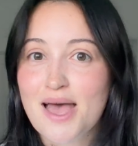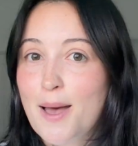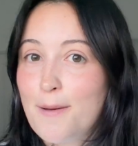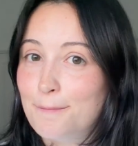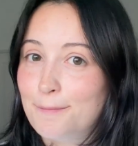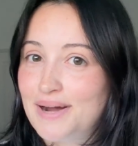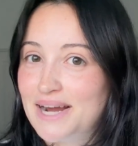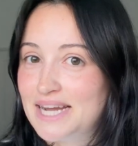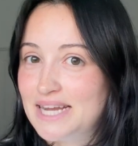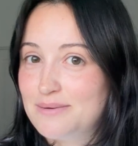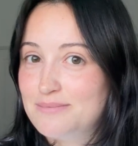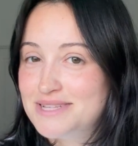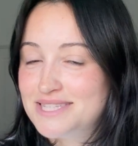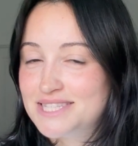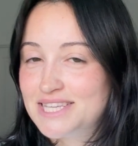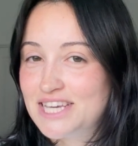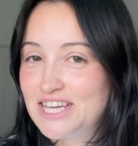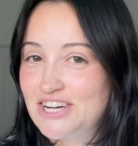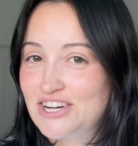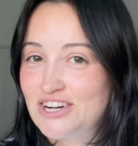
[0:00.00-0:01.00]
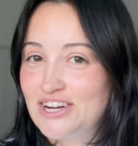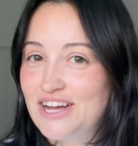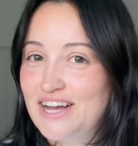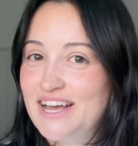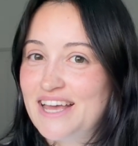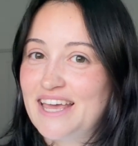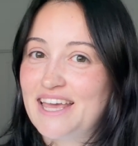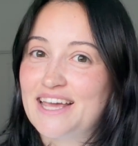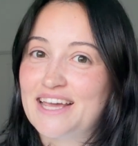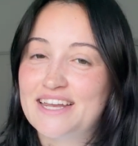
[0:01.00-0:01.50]
My name is
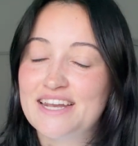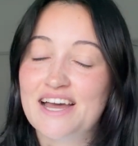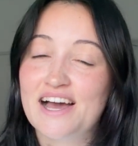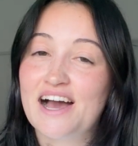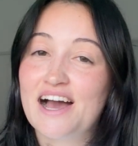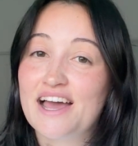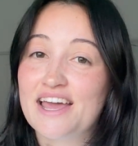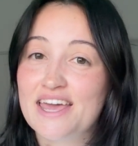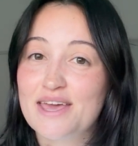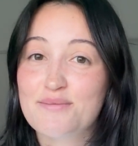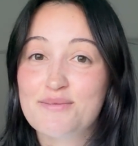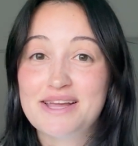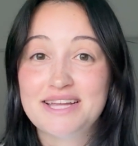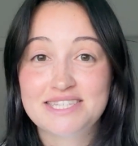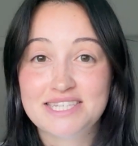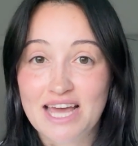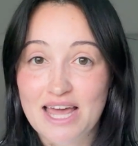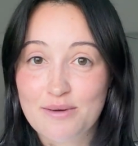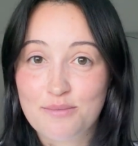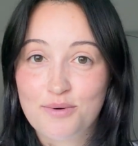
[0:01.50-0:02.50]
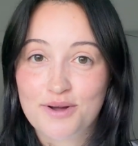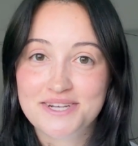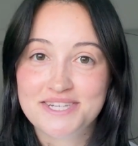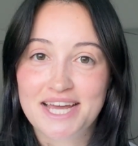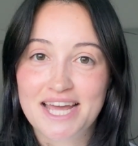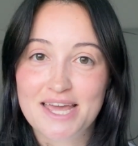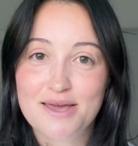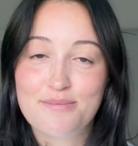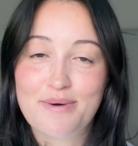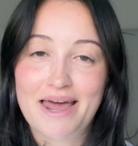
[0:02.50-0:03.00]
Kira and I am a type 1
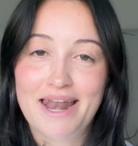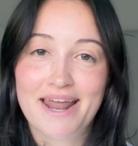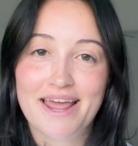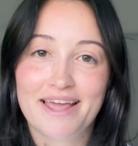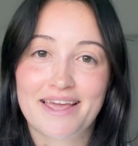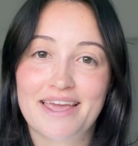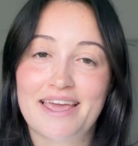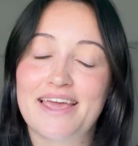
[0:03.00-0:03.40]
diabetic,